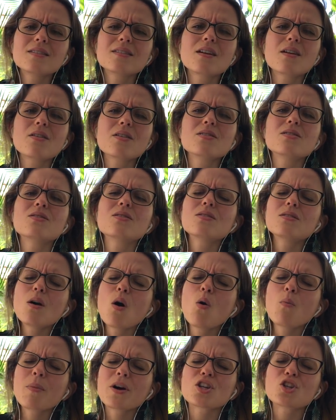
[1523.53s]
There is so
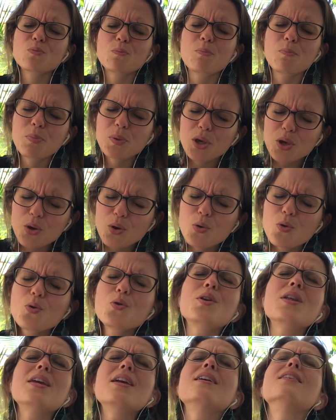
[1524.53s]
much
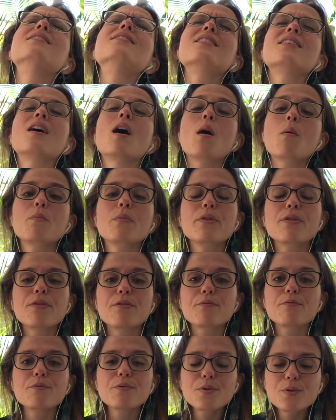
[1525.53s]
beauty to come
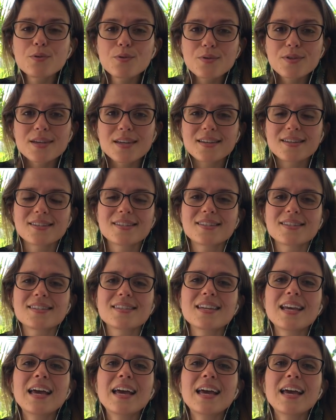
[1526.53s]
through this.